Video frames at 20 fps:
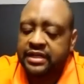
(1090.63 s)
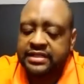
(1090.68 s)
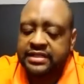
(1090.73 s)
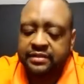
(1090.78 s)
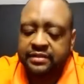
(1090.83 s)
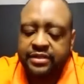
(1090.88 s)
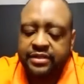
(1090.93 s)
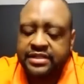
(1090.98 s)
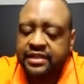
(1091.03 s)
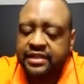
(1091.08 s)

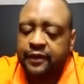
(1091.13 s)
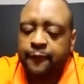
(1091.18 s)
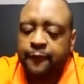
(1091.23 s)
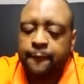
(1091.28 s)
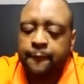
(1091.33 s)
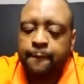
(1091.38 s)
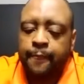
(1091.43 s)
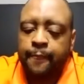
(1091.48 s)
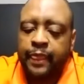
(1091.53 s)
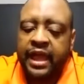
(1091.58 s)
And so,
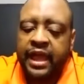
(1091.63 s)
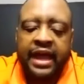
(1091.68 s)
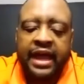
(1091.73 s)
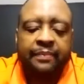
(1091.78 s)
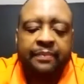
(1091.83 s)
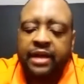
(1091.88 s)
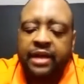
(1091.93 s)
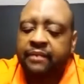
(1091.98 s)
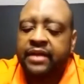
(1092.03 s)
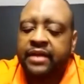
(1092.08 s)
hey,
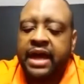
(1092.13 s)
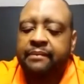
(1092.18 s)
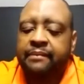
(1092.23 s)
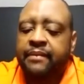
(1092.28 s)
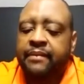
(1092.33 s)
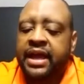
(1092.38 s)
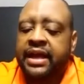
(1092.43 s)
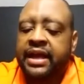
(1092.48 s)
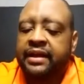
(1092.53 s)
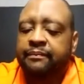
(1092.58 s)
I'm not
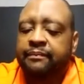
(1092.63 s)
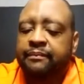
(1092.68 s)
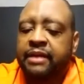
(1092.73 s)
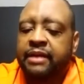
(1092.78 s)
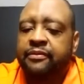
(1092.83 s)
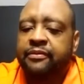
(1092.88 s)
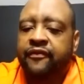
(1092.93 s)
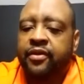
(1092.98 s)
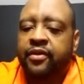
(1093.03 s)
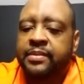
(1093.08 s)
mad at peak
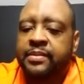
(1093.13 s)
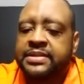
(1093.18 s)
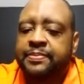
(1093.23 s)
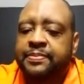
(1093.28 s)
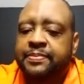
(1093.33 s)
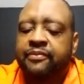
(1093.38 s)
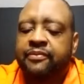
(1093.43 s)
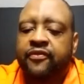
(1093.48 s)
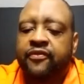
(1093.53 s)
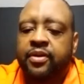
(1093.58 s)
performance. Peak
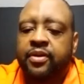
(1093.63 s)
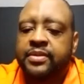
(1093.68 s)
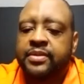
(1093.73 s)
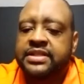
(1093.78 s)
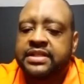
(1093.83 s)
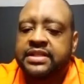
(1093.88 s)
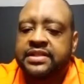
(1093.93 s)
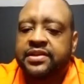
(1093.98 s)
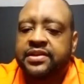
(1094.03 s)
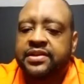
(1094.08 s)
performance is
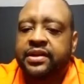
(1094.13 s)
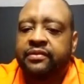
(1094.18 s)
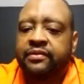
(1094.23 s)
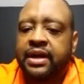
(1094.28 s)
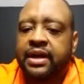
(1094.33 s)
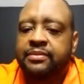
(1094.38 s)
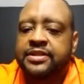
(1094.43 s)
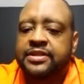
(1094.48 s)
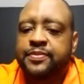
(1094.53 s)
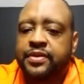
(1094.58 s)
a Tony
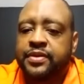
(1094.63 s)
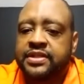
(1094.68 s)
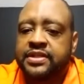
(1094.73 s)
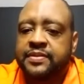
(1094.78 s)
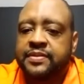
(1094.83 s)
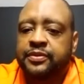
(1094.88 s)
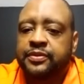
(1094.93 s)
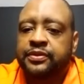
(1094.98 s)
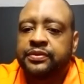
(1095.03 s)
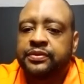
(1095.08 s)
Robbins
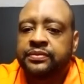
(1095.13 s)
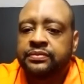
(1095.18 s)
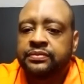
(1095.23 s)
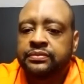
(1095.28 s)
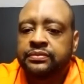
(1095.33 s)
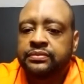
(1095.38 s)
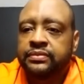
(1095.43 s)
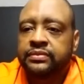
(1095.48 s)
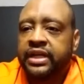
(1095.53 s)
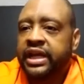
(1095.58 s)
principle,
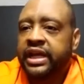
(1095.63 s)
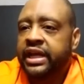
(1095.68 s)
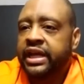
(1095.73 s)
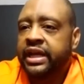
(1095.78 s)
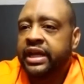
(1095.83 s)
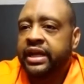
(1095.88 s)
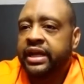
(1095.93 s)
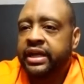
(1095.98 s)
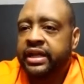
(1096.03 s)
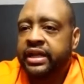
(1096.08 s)

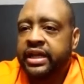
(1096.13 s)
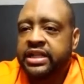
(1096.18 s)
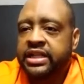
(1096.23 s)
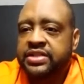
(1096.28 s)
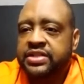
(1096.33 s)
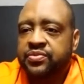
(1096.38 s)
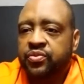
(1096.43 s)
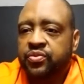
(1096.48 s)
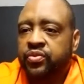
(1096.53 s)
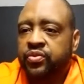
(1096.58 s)
and
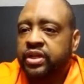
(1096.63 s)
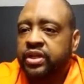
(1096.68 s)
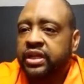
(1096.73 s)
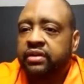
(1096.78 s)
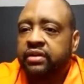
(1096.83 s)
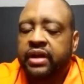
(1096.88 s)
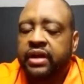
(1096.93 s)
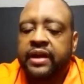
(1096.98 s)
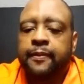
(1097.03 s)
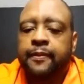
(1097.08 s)
it's really
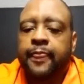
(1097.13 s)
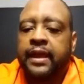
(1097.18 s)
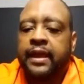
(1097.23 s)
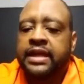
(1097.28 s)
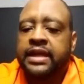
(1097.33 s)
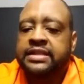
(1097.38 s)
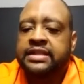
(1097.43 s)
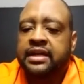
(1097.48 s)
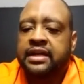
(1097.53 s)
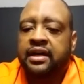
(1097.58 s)
great.
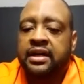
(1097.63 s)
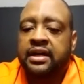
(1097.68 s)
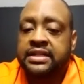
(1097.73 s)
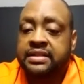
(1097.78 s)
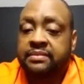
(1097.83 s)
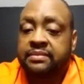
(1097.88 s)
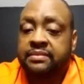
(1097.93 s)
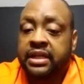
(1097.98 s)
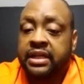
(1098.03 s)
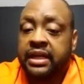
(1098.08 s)
It's an
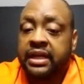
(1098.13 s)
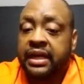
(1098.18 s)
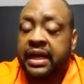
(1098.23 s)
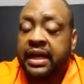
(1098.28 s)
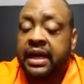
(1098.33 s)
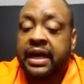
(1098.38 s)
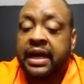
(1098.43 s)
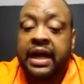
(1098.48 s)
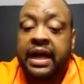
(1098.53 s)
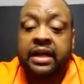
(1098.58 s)
awesome thing.
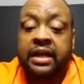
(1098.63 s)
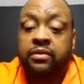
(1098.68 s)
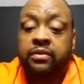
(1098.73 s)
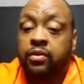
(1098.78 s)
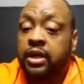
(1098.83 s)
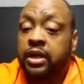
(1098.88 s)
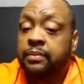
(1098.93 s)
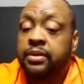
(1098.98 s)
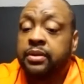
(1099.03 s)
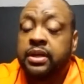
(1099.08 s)
I grew
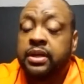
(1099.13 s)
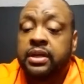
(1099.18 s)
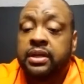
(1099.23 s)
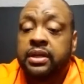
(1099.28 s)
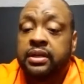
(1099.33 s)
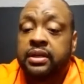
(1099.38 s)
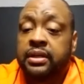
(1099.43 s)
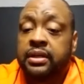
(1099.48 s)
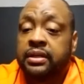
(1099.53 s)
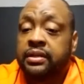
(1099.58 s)
up
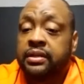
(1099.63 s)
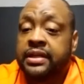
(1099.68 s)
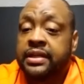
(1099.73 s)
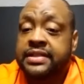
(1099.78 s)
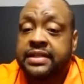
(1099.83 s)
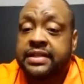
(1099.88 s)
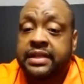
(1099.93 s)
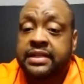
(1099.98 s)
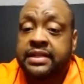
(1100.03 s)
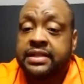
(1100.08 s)

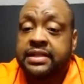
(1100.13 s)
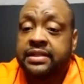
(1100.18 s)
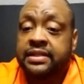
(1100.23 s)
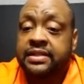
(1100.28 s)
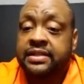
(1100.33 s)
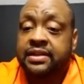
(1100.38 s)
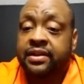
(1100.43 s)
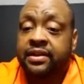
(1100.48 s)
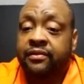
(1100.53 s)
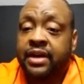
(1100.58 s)
listening to
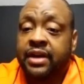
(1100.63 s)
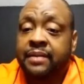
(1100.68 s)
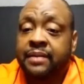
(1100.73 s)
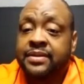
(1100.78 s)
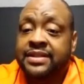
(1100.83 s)
Tony Robbins.